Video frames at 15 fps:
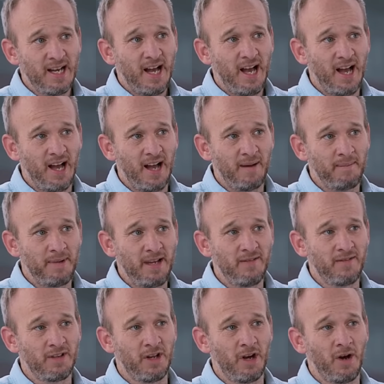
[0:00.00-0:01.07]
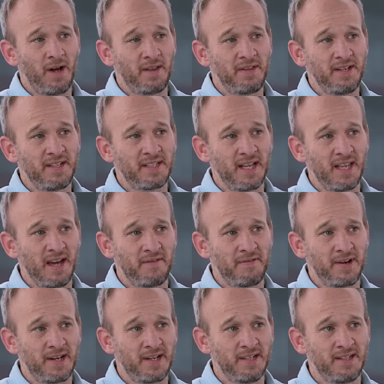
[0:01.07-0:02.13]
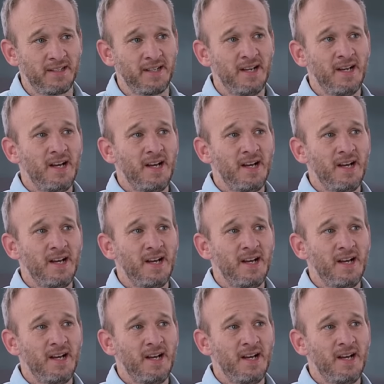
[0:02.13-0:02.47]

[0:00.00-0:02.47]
Um, even though I think South Africans